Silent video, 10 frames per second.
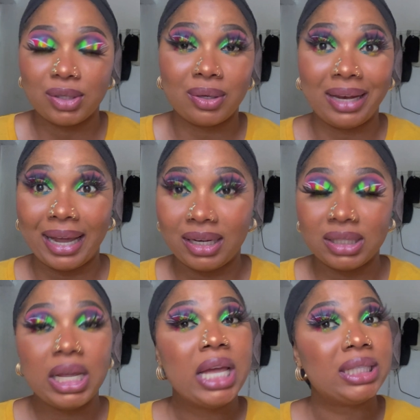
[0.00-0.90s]
to
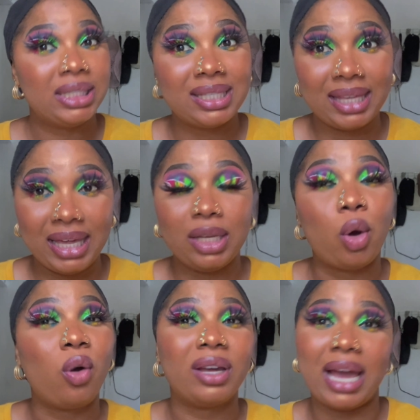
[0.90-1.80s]
lighten the skin
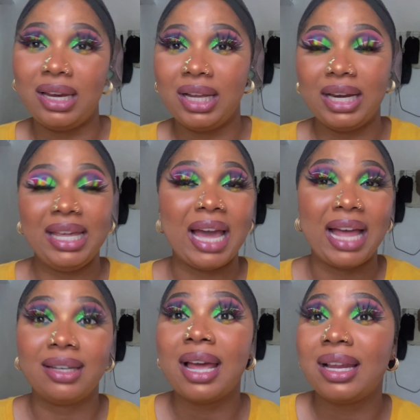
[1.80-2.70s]
organically
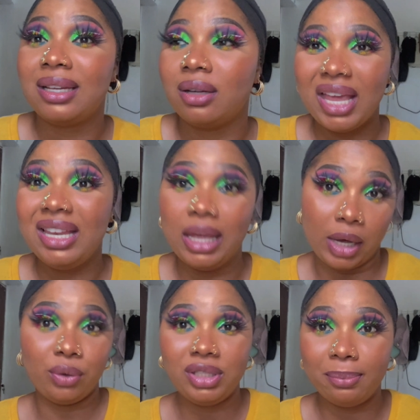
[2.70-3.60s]
and in a
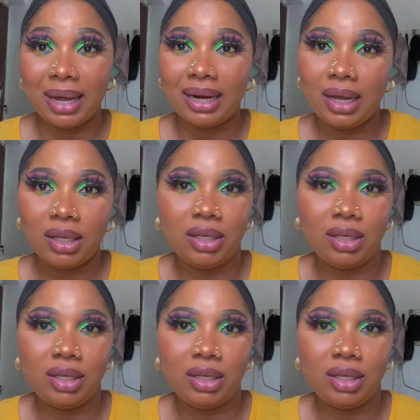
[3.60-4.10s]
healthy manner.